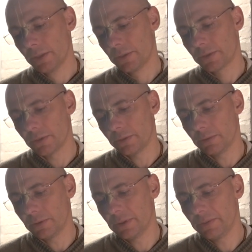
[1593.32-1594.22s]

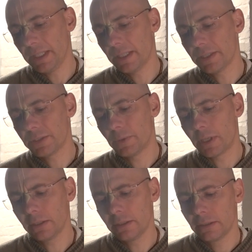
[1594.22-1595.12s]
So the Veda is
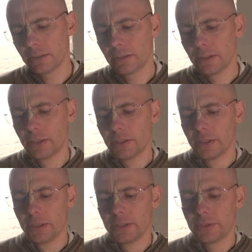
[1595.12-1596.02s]
one.
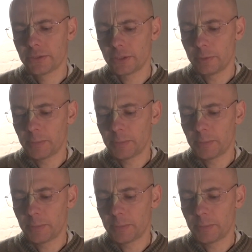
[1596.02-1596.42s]
So,